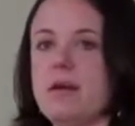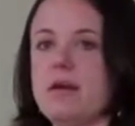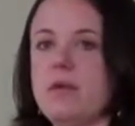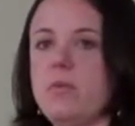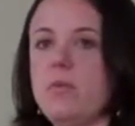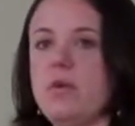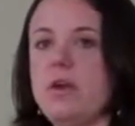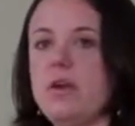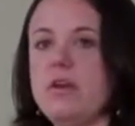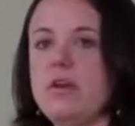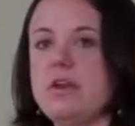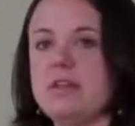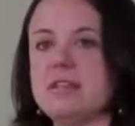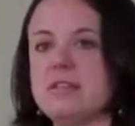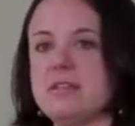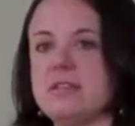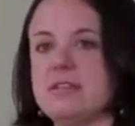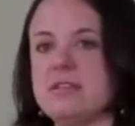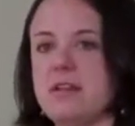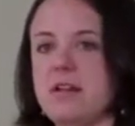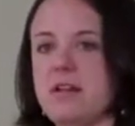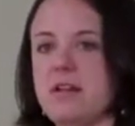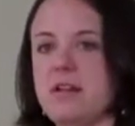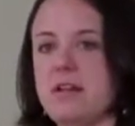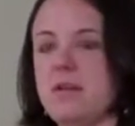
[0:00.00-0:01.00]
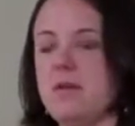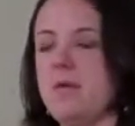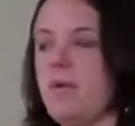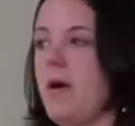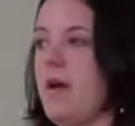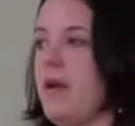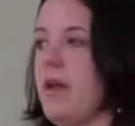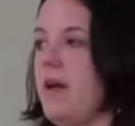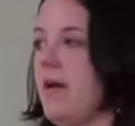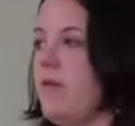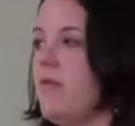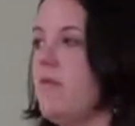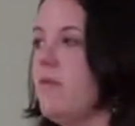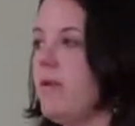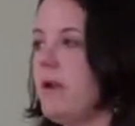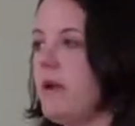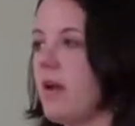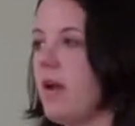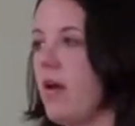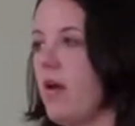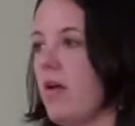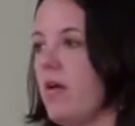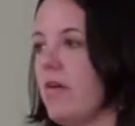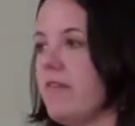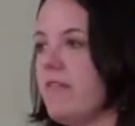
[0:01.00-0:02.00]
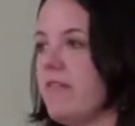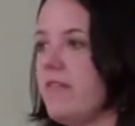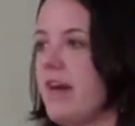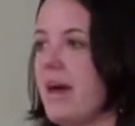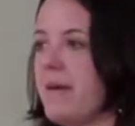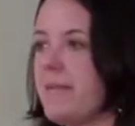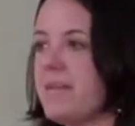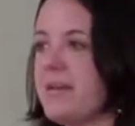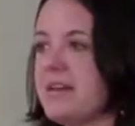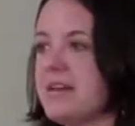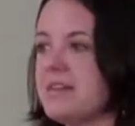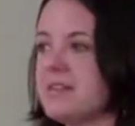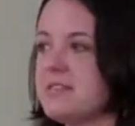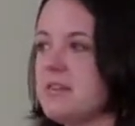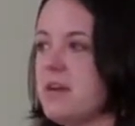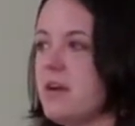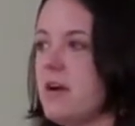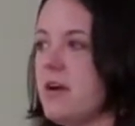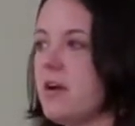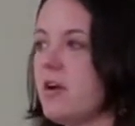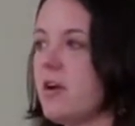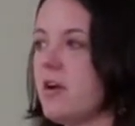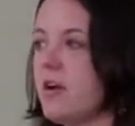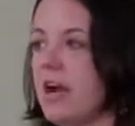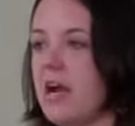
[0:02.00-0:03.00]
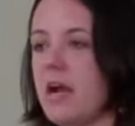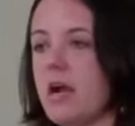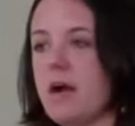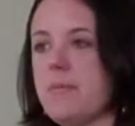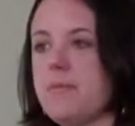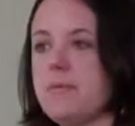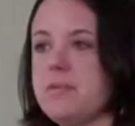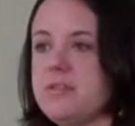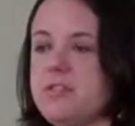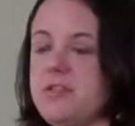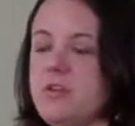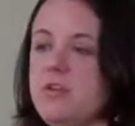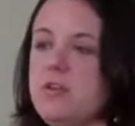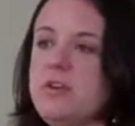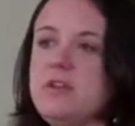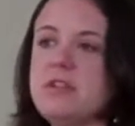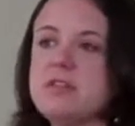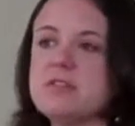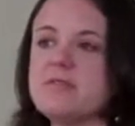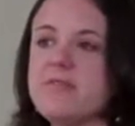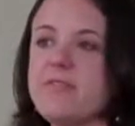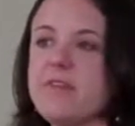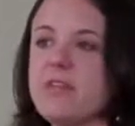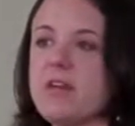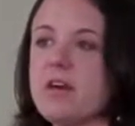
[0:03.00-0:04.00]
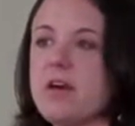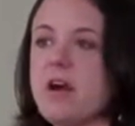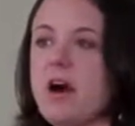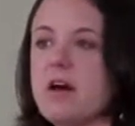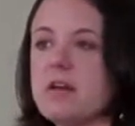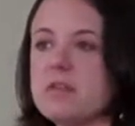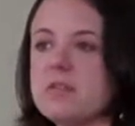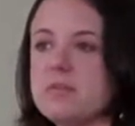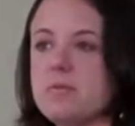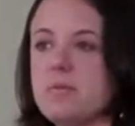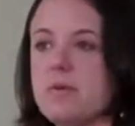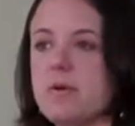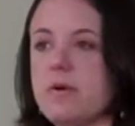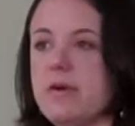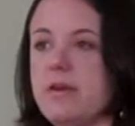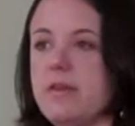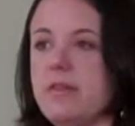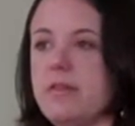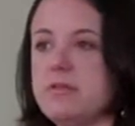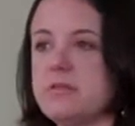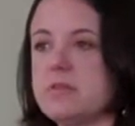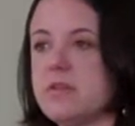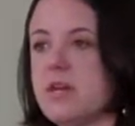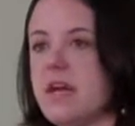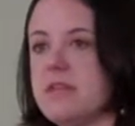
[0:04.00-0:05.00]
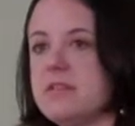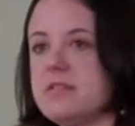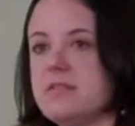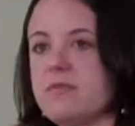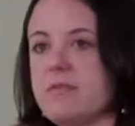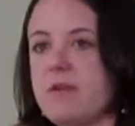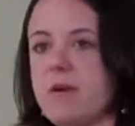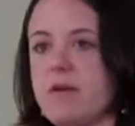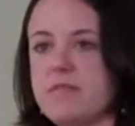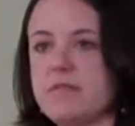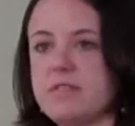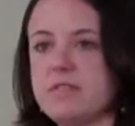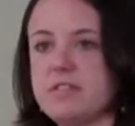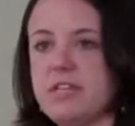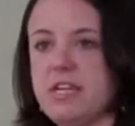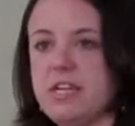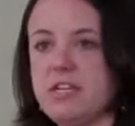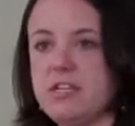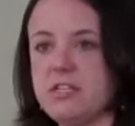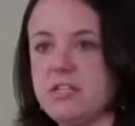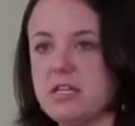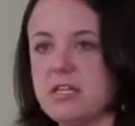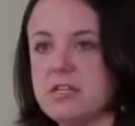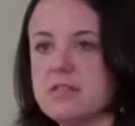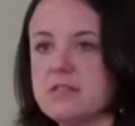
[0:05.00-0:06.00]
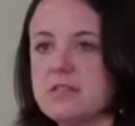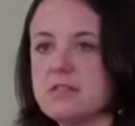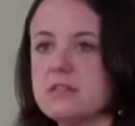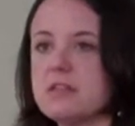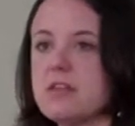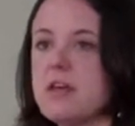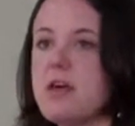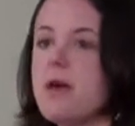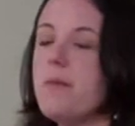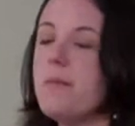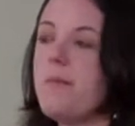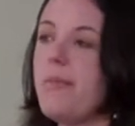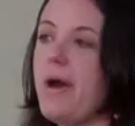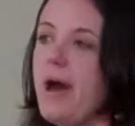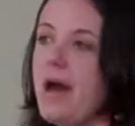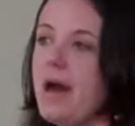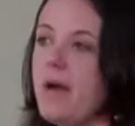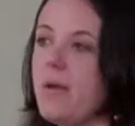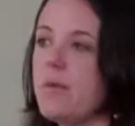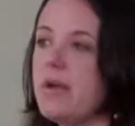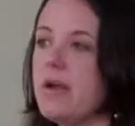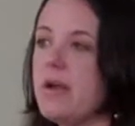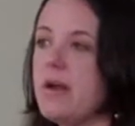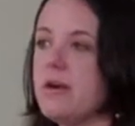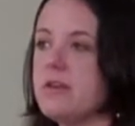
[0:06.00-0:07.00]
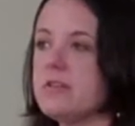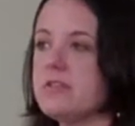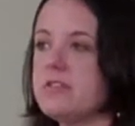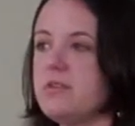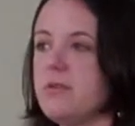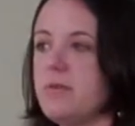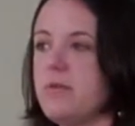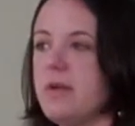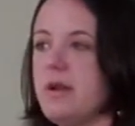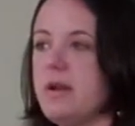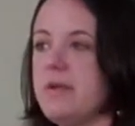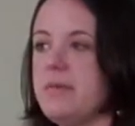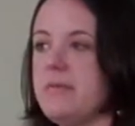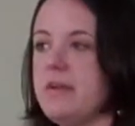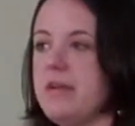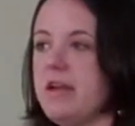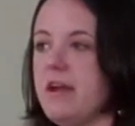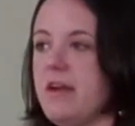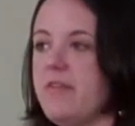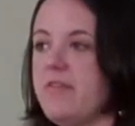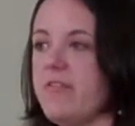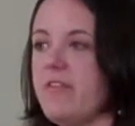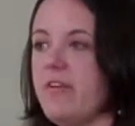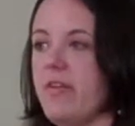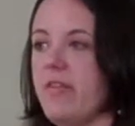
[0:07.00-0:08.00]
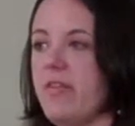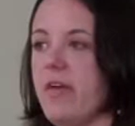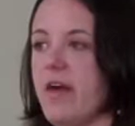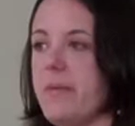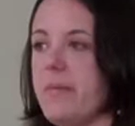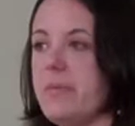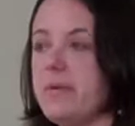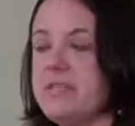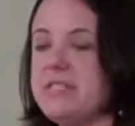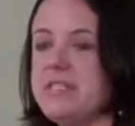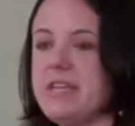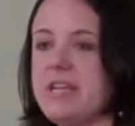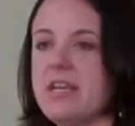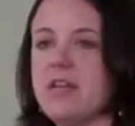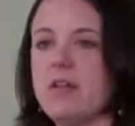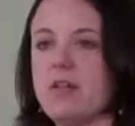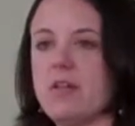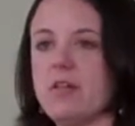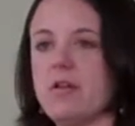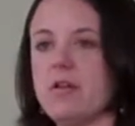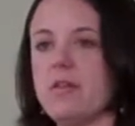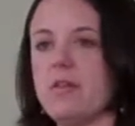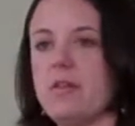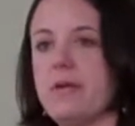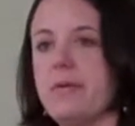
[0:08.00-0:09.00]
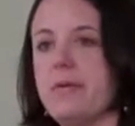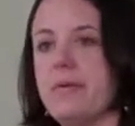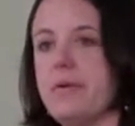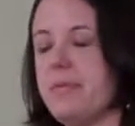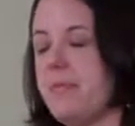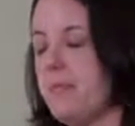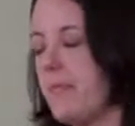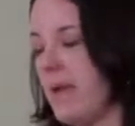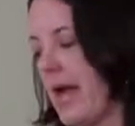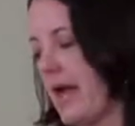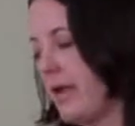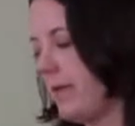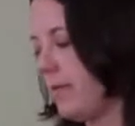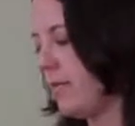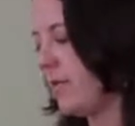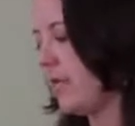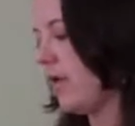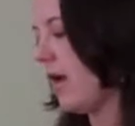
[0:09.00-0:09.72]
necessarily want to avoid all of that, because there are great opportunities for the gospel in those kinds of conversations. But we also want to be careful that, particularly with men, we're